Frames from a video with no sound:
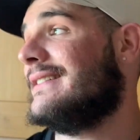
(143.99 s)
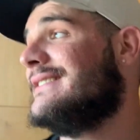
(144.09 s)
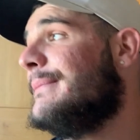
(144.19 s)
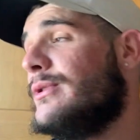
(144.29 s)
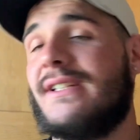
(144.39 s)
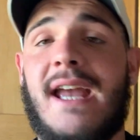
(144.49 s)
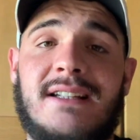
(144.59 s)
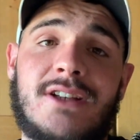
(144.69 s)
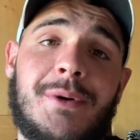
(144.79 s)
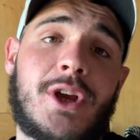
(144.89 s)
Simple as it
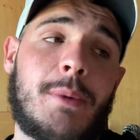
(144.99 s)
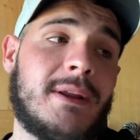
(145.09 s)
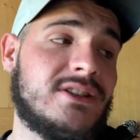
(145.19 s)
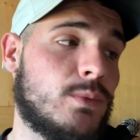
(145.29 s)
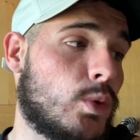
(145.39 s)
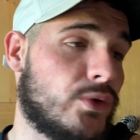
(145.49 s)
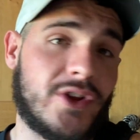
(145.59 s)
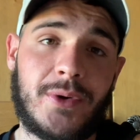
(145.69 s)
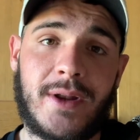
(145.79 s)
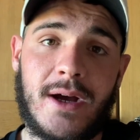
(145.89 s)
gets. I'm going to go play some
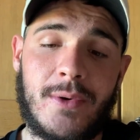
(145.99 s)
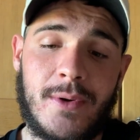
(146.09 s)
Warzone now.